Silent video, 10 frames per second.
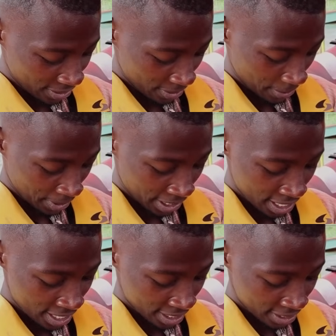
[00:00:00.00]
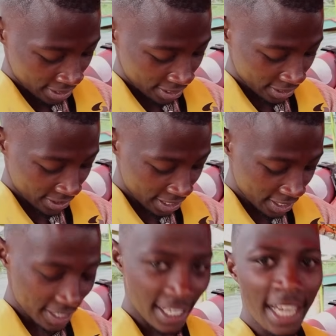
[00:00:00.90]
Okay, this
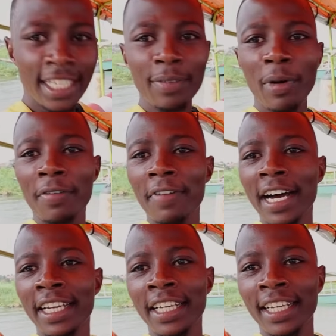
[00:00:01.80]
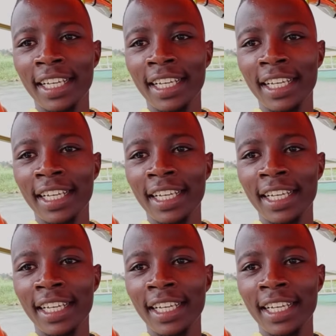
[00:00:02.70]
is getting more fun.